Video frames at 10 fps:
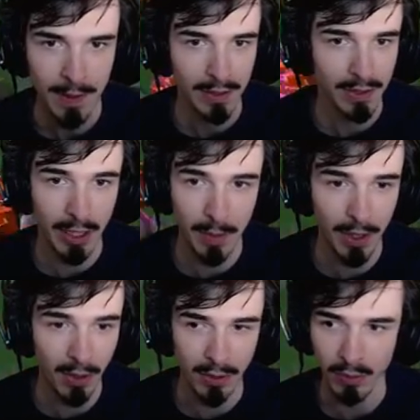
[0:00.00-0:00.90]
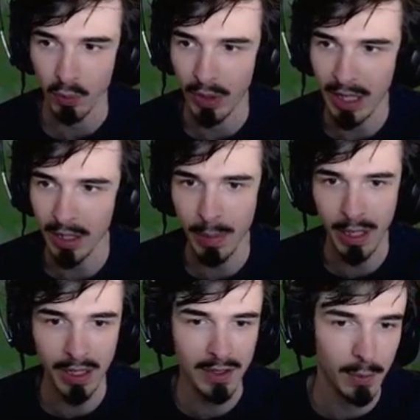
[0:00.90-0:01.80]
So there we go. We get the
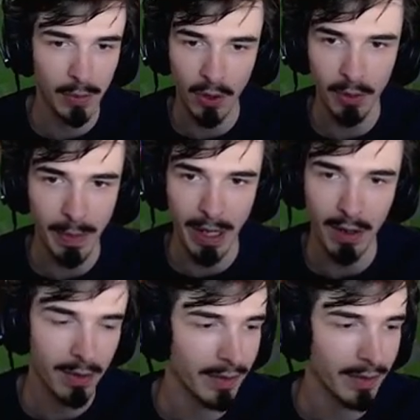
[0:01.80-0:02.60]
picks. We got the Baron.